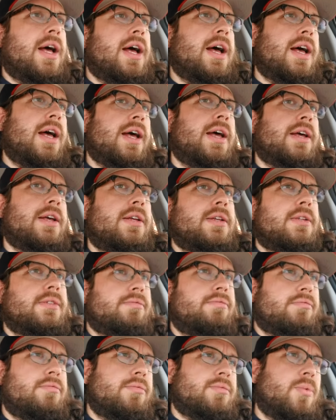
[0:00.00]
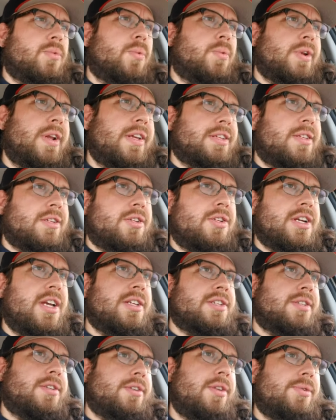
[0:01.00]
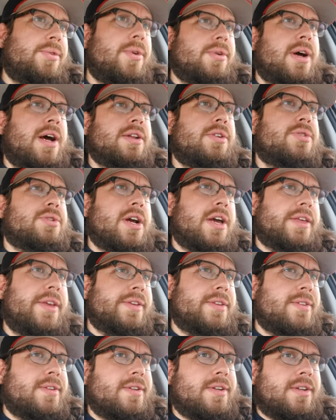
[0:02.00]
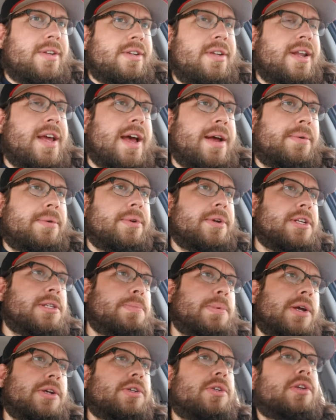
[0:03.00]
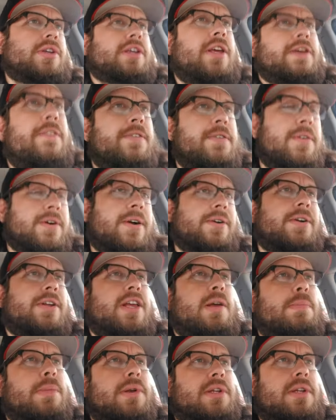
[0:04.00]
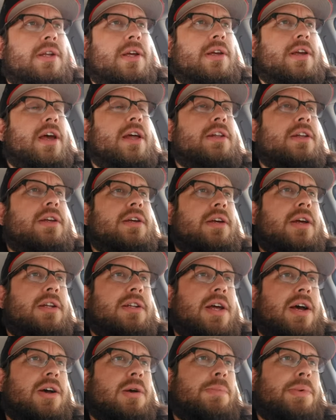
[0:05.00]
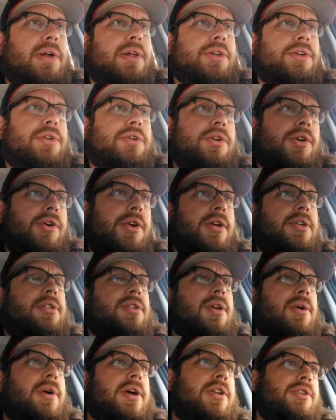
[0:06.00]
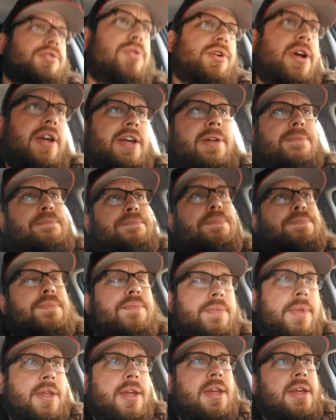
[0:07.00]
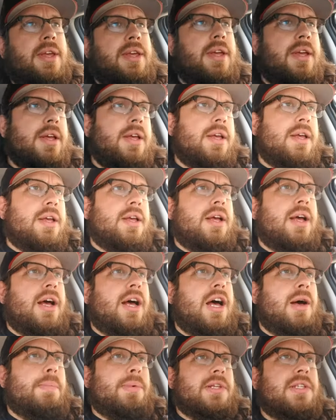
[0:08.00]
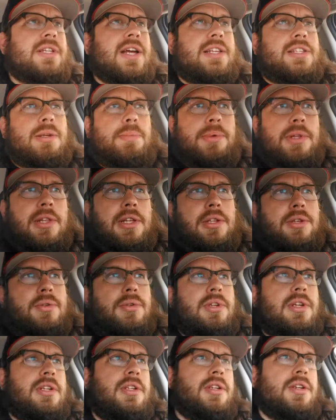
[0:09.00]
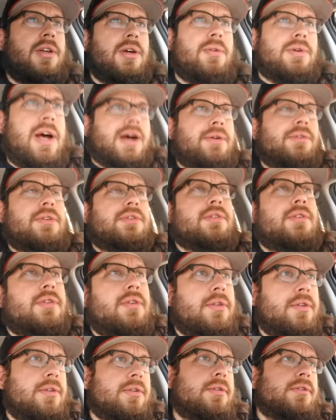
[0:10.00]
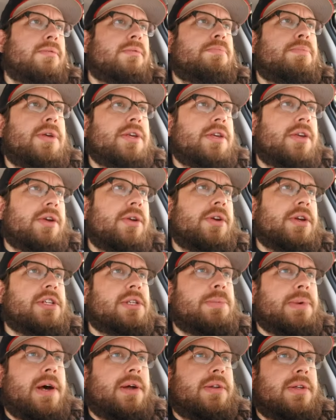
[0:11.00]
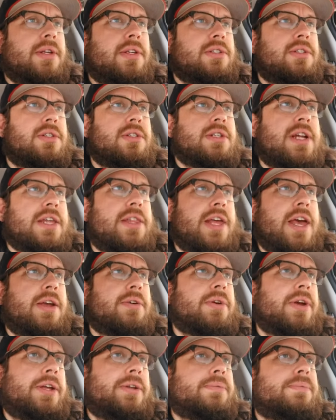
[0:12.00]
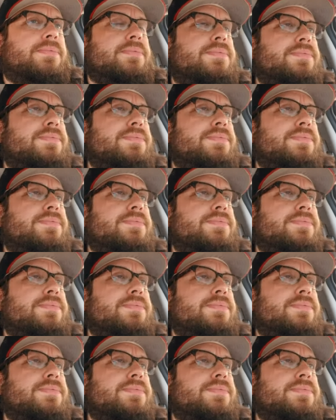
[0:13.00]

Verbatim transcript: Uh, would I suggest you go out and try these? Not really, especially if you're already at, at uh, Taco Bell and you're curious, go ahead and try it. Uh, but it's not something that you need to go out and be curious about because it's just not that great.